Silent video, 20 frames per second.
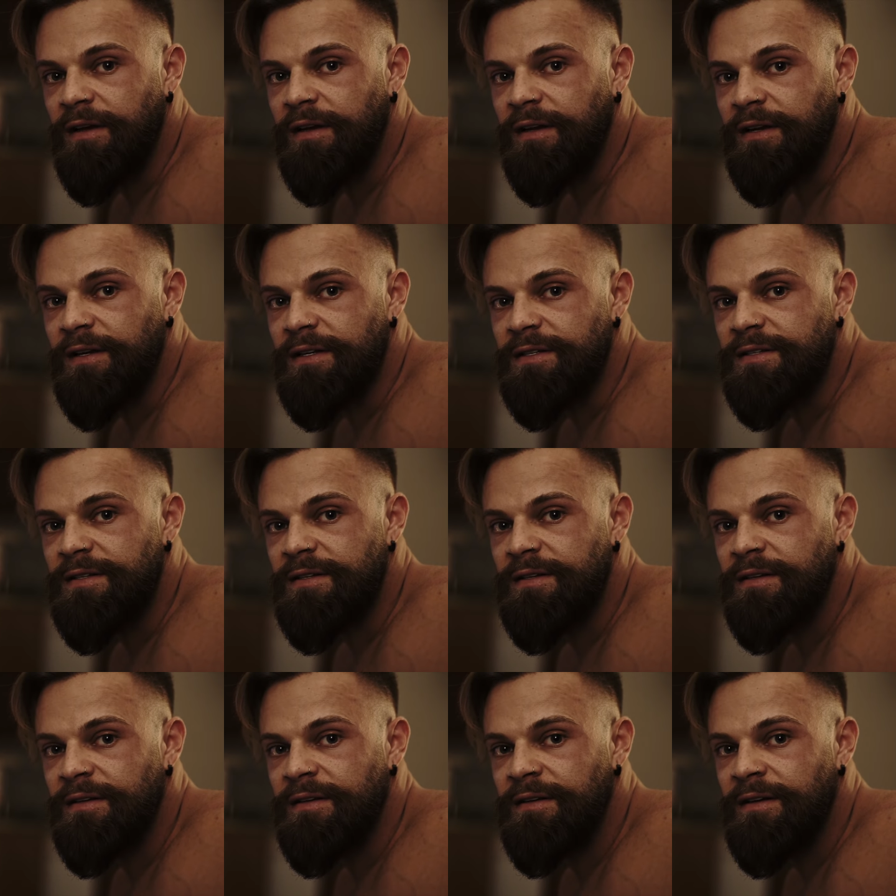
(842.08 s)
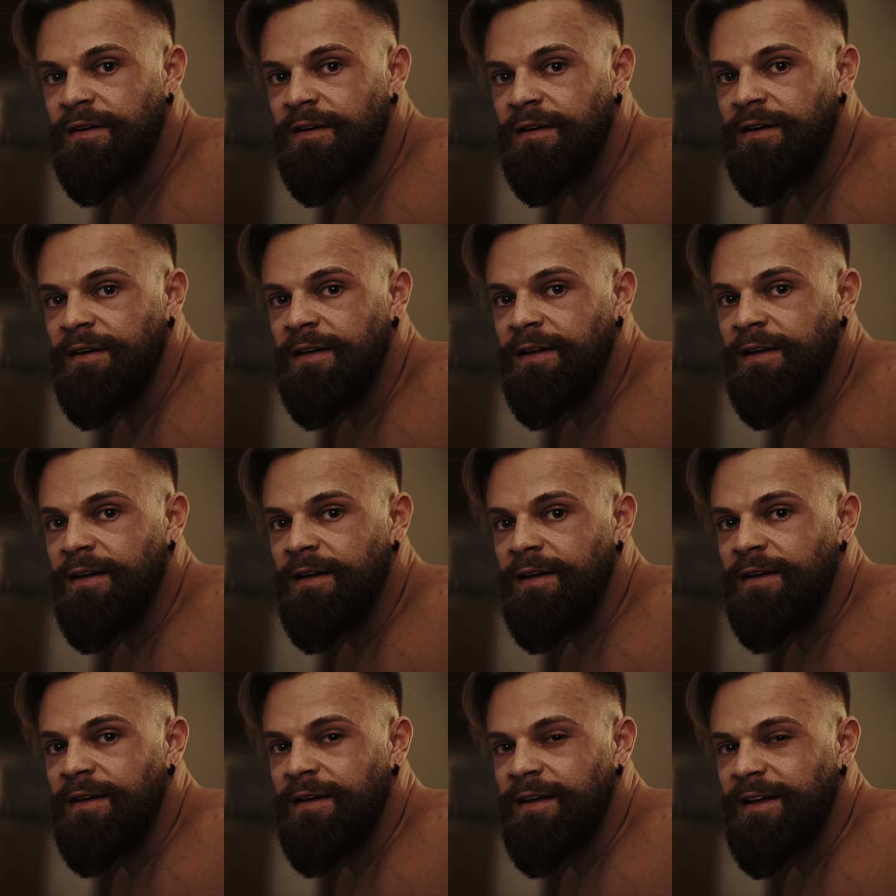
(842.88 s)
it is.
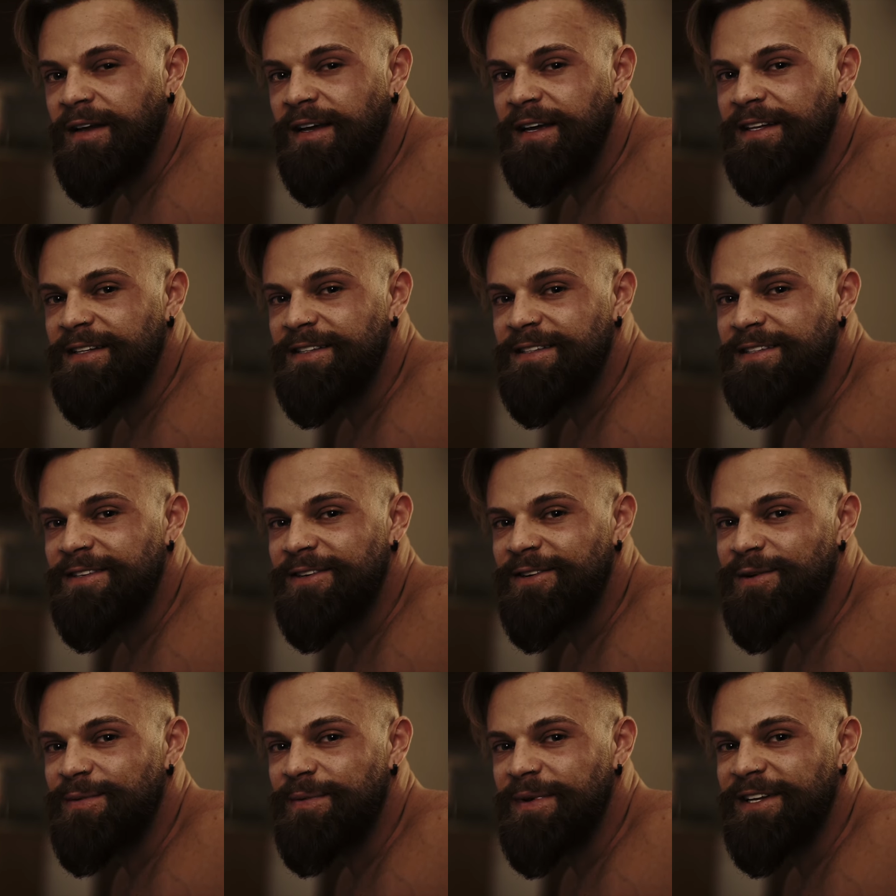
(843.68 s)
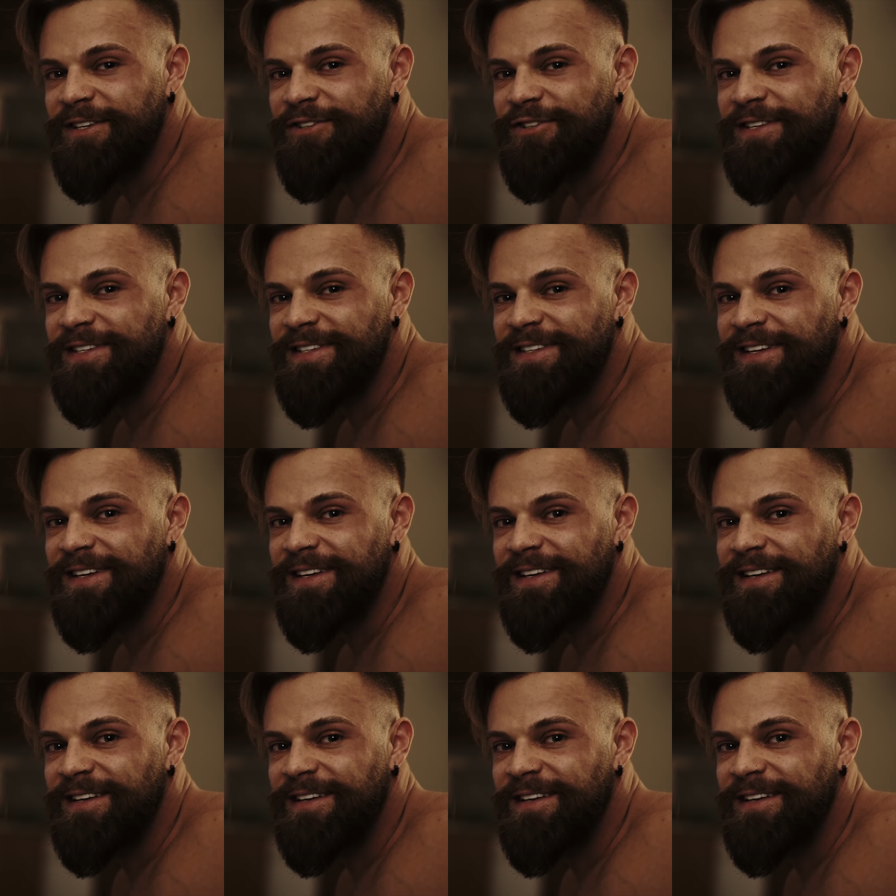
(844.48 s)
It's gonna be interesting.